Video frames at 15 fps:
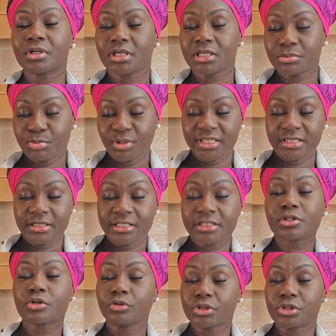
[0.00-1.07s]
it's
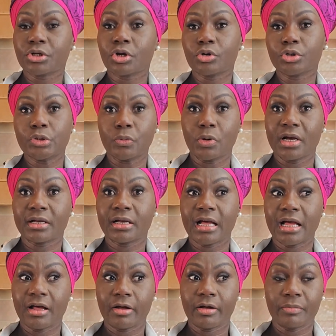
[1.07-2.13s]
good to know you
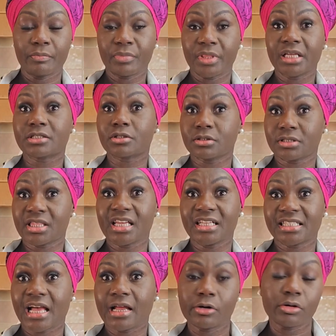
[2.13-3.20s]
are
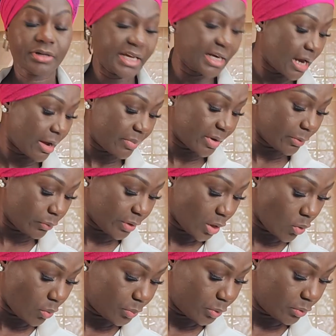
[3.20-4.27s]
things are looking up, and we
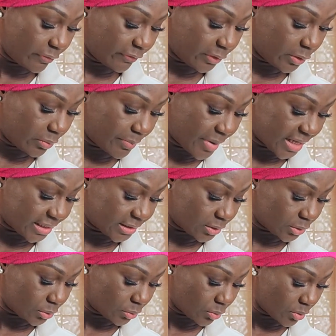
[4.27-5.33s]
hope you feel better
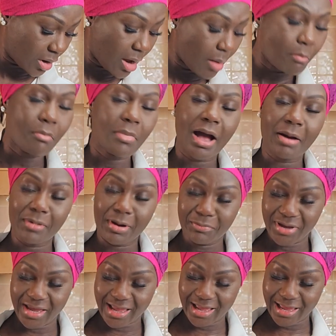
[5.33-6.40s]
soon. Mama
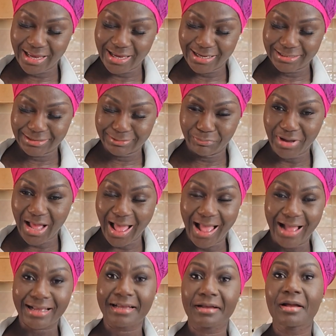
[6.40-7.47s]
Bear is
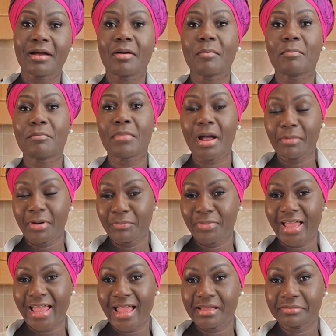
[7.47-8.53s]
back. Mama
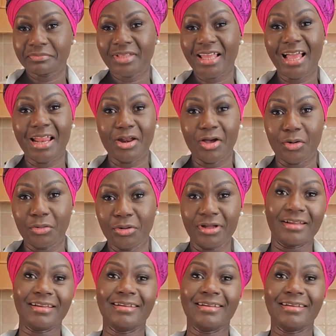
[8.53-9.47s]
Bear, hello.